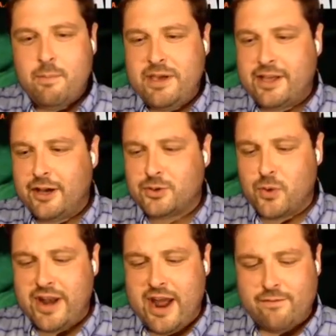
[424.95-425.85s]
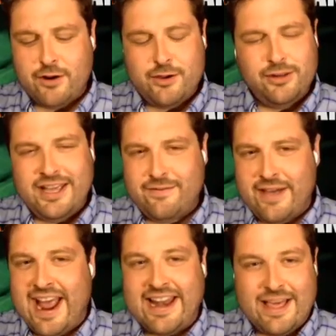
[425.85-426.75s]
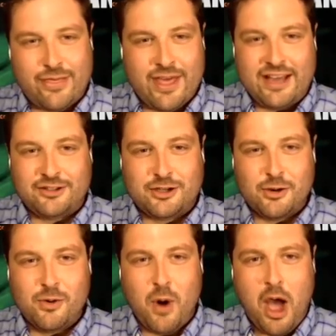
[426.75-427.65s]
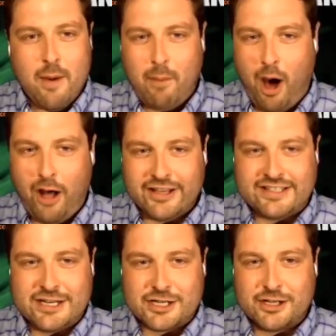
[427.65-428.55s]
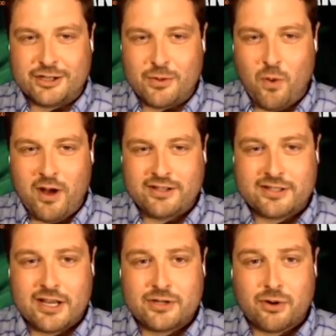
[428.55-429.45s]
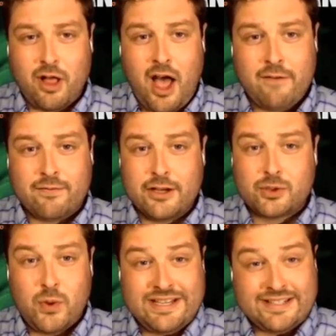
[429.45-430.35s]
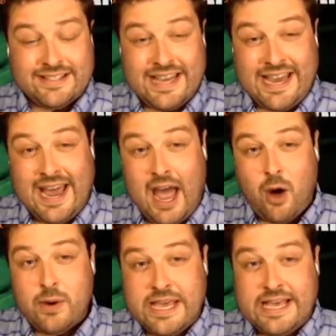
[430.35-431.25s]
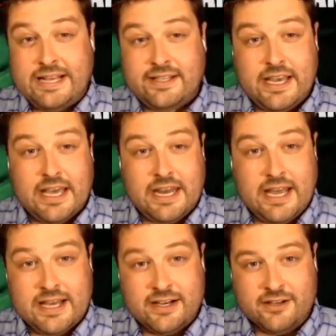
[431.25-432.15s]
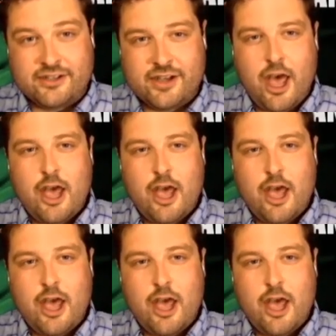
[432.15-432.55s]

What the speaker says: because whenever you leave anything to politicians in one central office, we see how easy it is